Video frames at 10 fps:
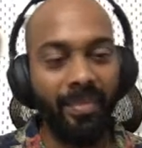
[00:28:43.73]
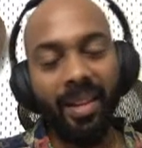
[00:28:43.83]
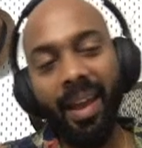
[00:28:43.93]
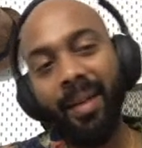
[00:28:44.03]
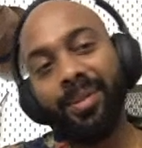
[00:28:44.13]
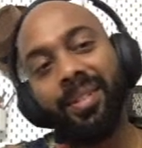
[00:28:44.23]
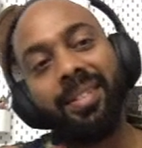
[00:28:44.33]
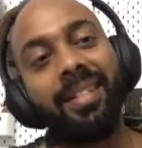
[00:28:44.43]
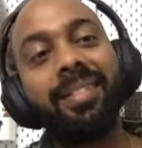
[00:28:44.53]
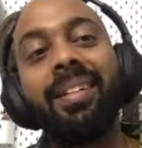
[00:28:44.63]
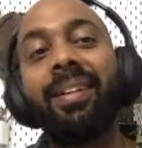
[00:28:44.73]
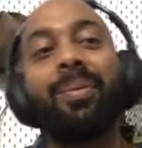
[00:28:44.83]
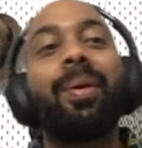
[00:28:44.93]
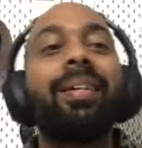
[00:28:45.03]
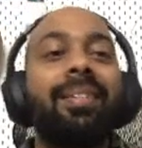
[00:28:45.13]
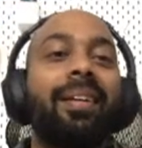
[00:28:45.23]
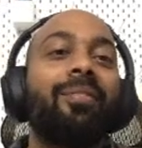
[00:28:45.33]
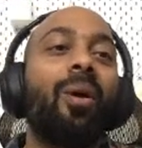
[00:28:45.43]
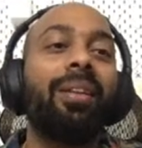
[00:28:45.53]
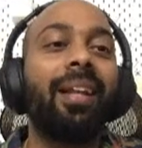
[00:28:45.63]
yeah, I was just listening to
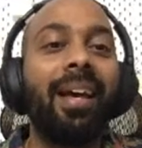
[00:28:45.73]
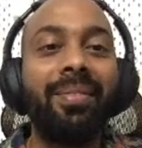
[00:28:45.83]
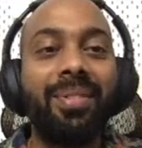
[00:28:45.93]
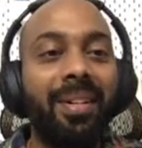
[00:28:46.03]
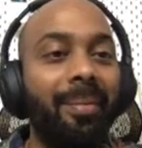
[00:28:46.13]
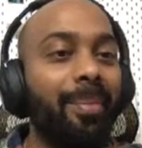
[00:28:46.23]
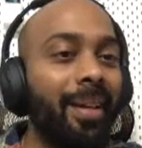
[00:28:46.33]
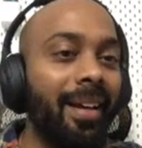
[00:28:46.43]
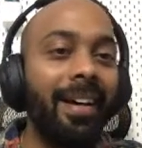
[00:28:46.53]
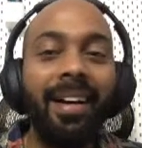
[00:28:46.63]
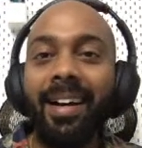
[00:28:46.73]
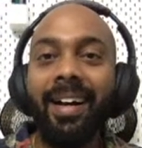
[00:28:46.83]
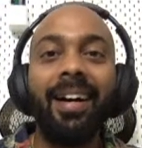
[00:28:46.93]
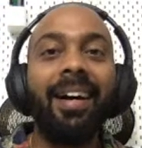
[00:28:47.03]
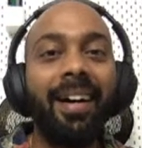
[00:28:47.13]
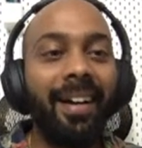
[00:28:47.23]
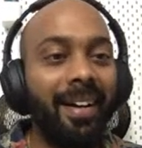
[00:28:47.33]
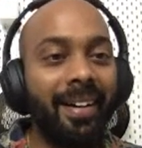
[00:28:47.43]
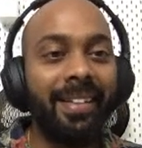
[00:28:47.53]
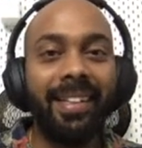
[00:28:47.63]
myself on the live stream.
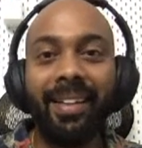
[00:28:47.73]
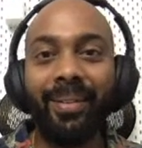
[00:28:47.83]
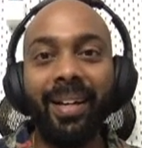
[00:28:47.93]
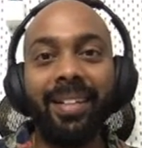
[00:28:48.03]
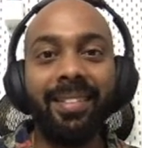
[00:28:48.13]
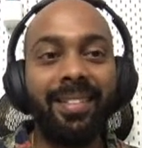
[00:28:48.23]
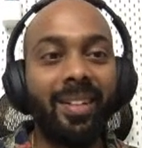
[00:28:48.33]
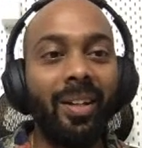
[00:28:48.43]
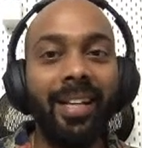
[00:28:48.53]
I think you guys saw